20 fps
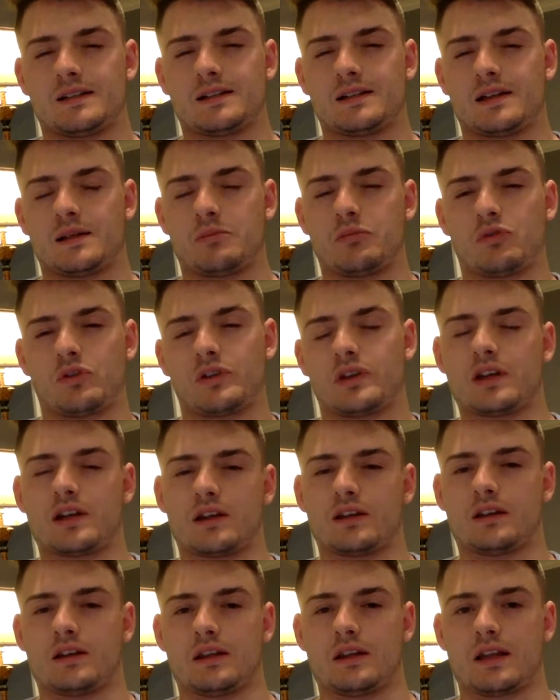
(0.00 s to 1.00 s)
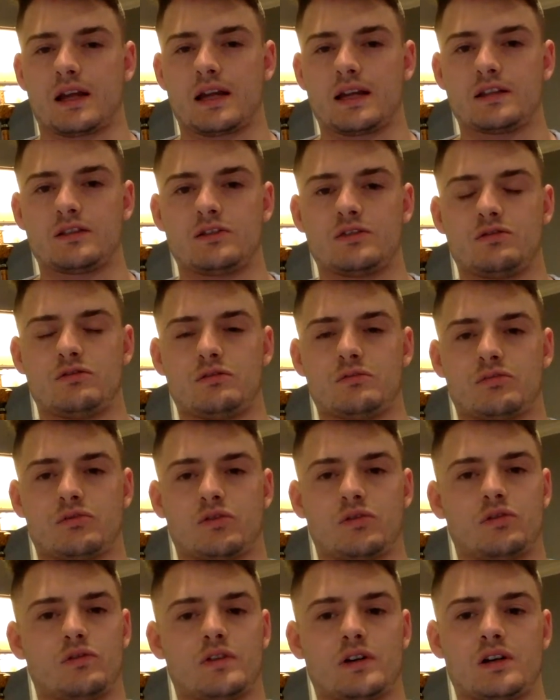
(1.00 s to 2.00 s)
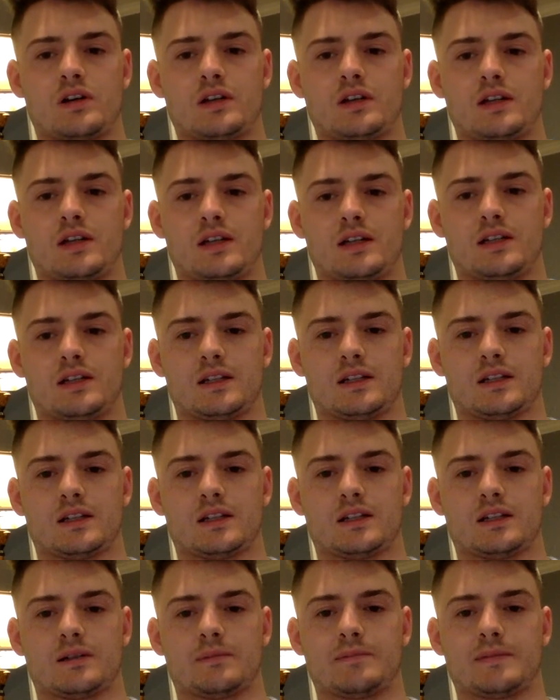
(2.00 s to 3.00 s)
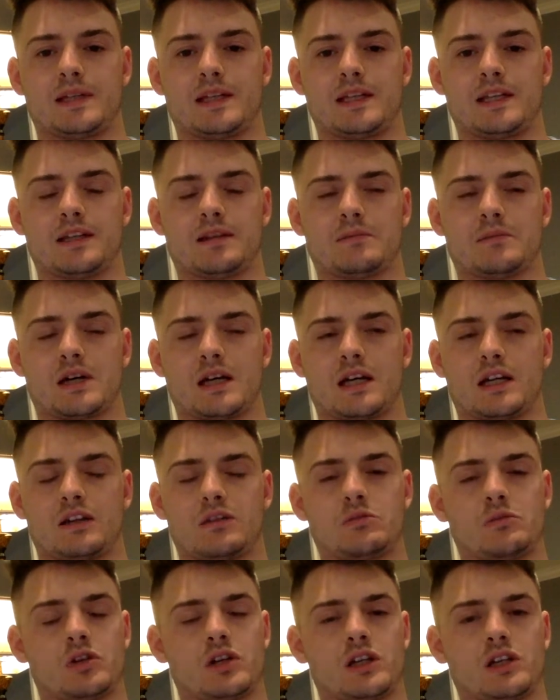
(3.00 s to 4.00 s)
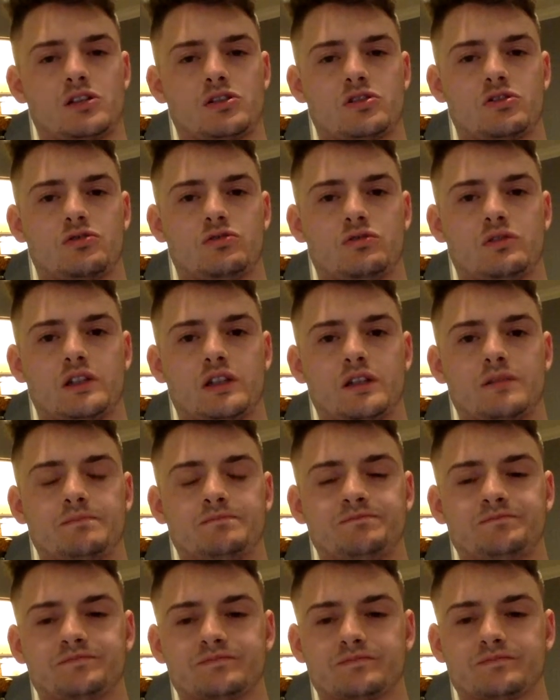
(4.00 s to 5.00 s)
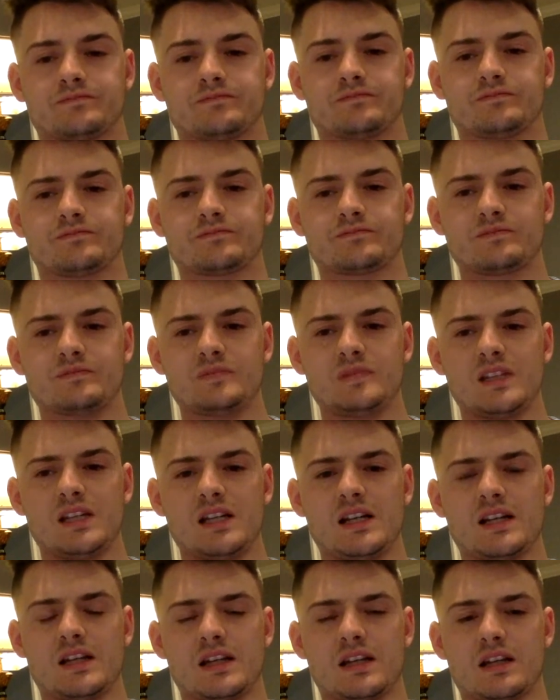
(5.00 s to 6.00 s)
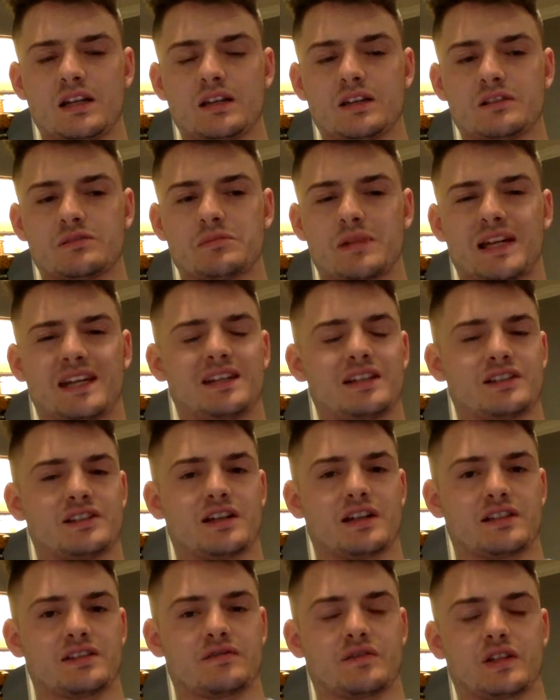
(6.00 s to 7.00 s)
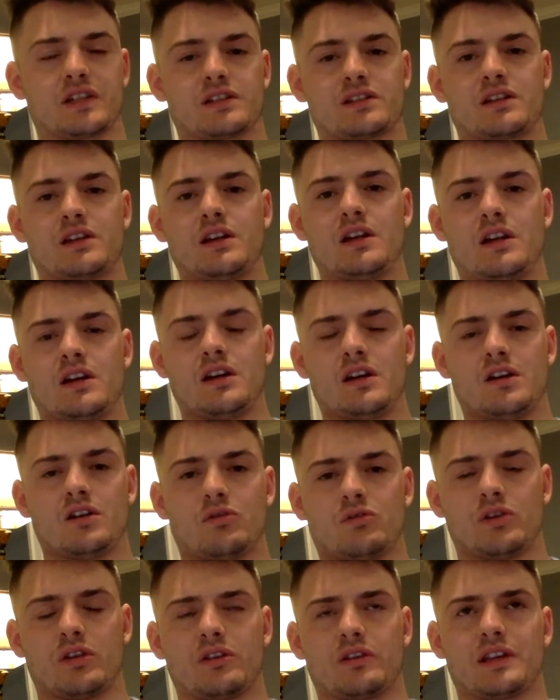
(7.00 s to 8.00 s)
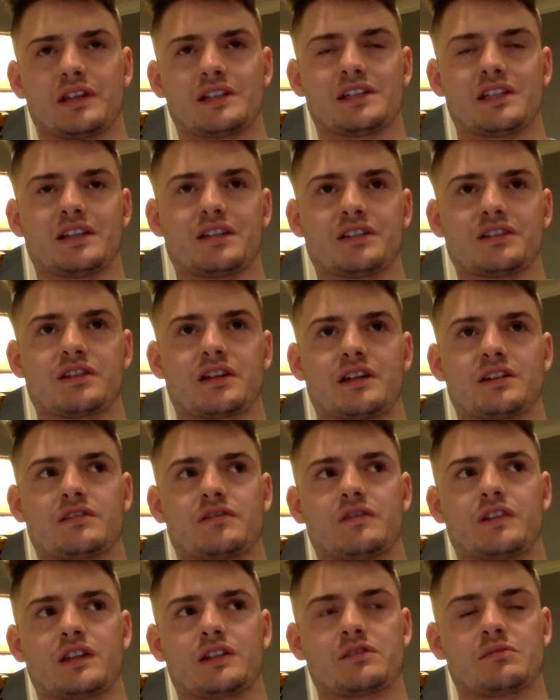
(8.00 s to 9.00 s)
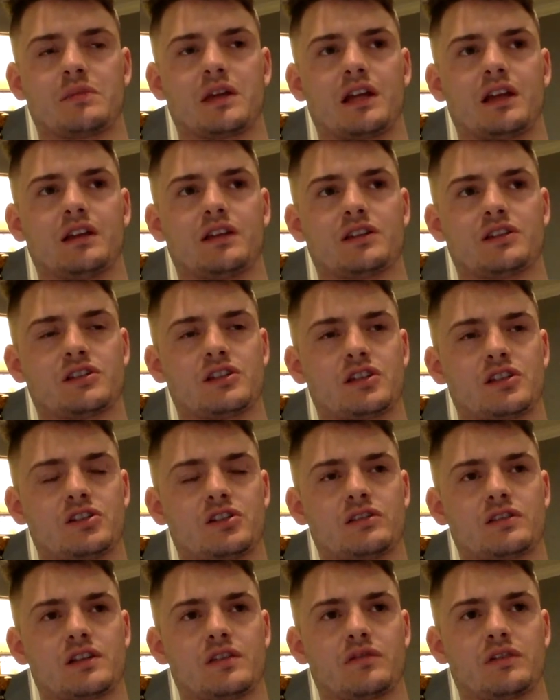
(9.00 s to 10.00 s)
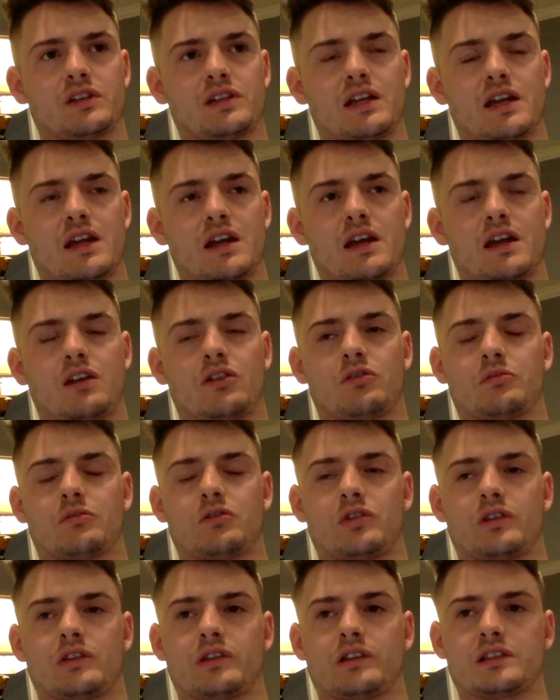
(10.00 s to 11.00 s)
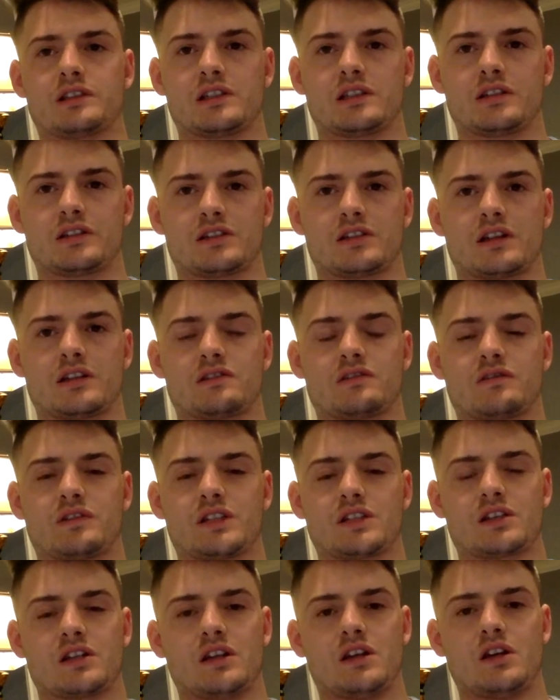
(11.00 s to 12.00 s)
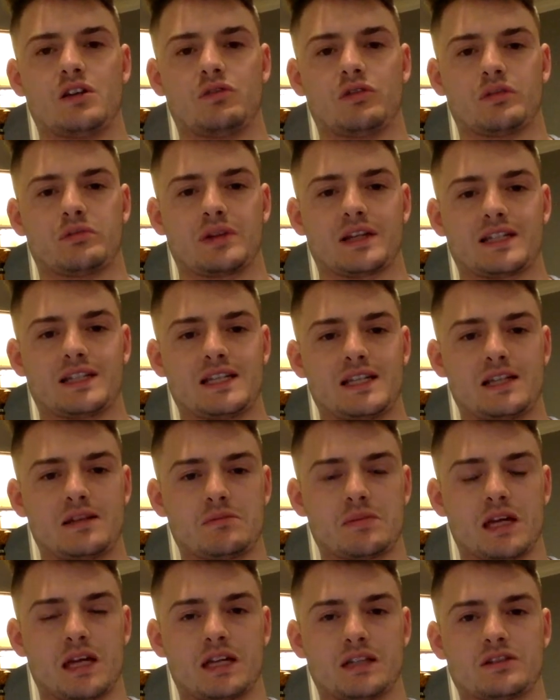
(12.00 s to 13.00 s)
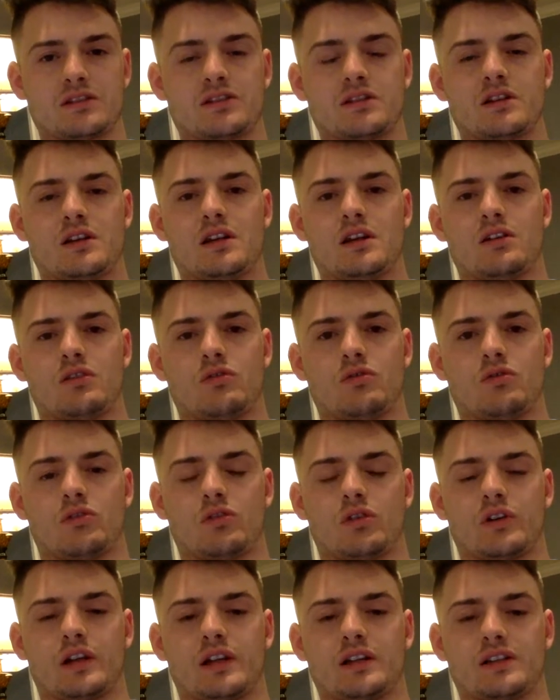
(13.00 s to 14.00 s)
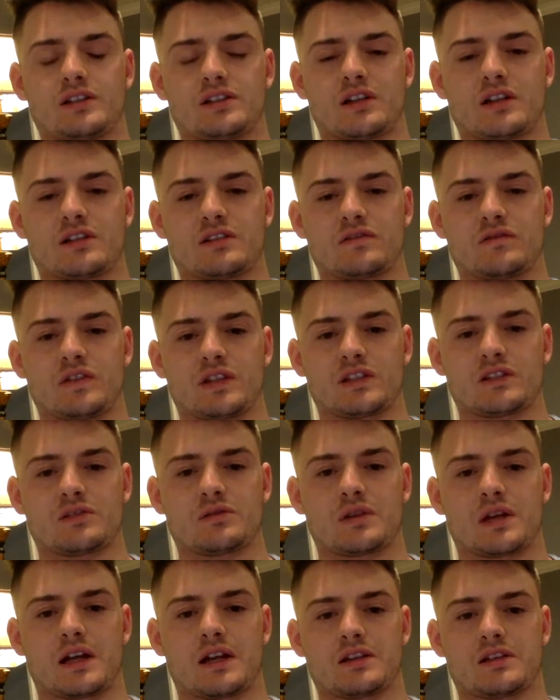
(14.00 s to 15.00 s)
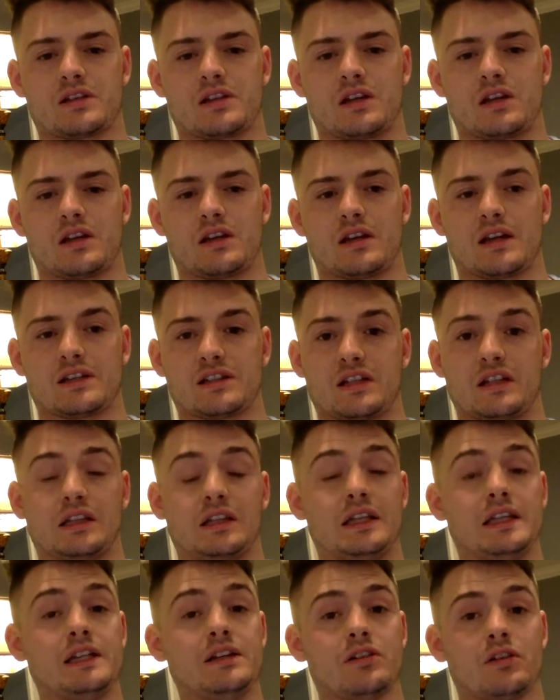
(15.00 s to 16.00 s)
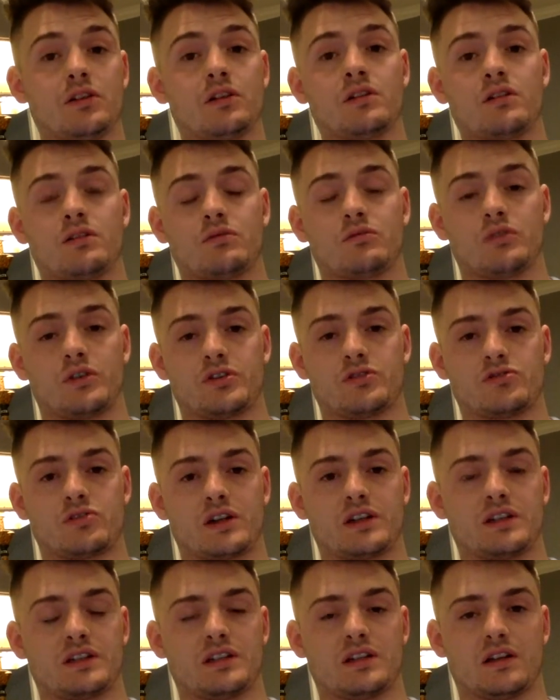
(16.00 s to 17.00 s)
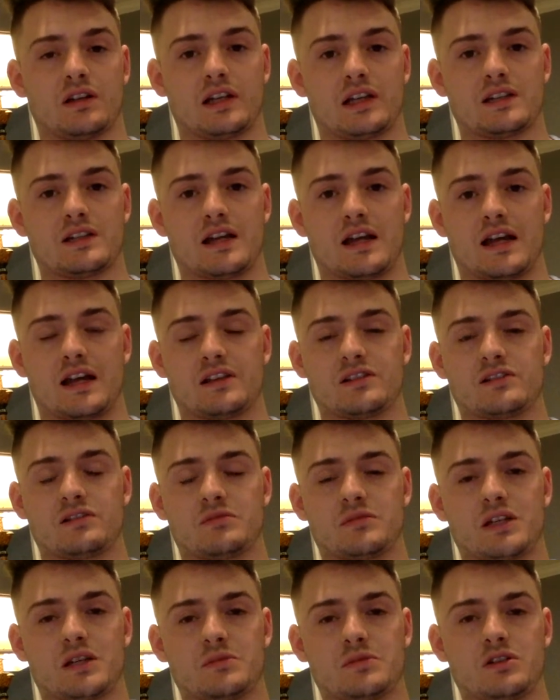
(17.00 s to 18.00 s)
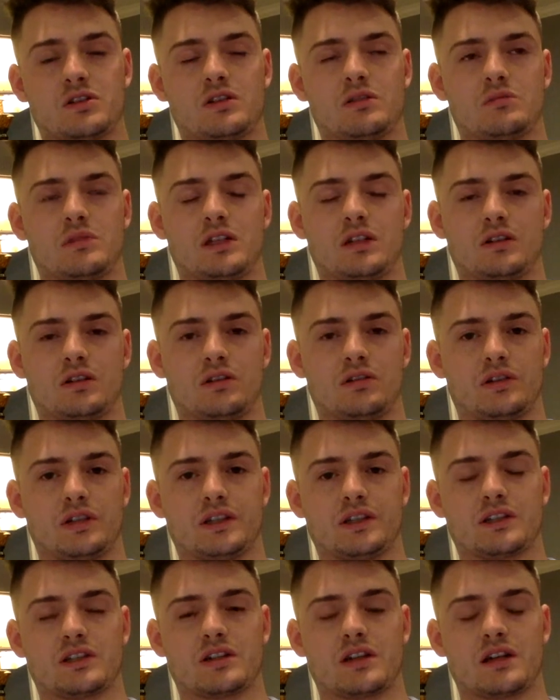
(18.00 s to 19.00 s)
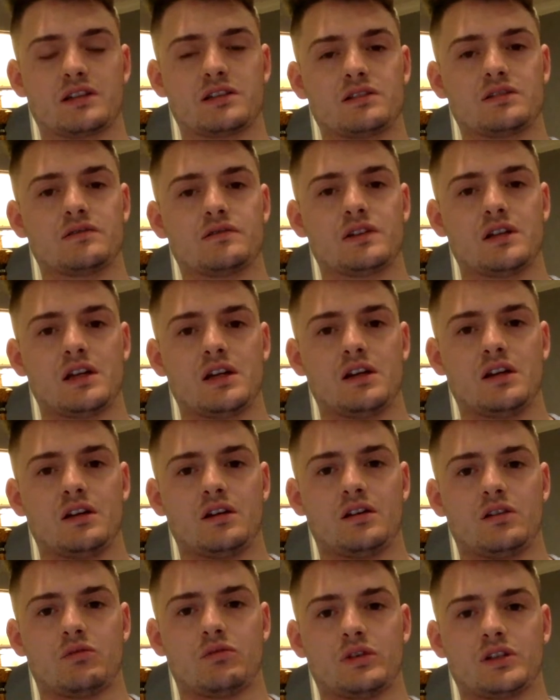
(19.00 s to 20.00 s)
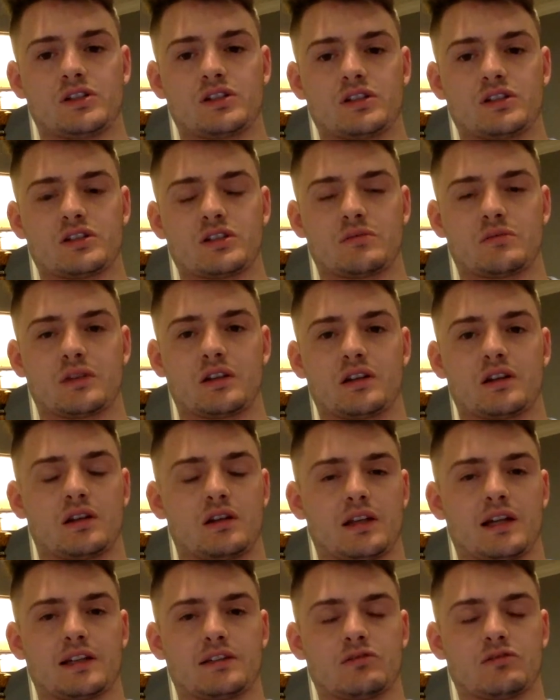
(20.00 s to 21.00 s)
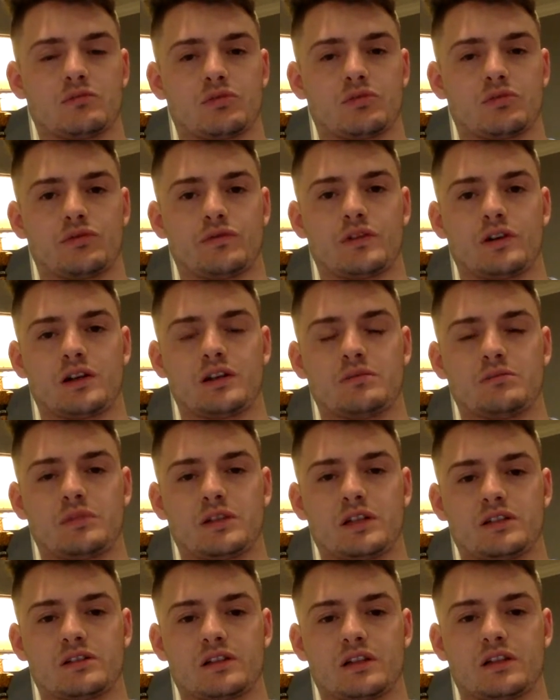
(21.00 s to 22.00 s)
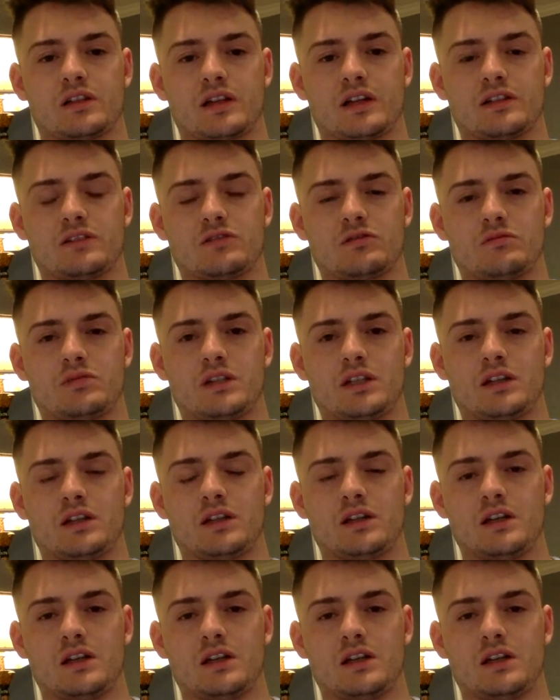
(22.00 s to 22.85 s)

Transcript: A point that I'd like to improve on in my communication toolkit is my indecisiveness. Whether that's indecisiveness making decisions every day, or whether that's indecisiveness with my teammates, or indecisiveness as a leader where you're trying to delegate tasks. Sometimes you can be a little indecisive, which is something that I'd like to improve on because I'd like to be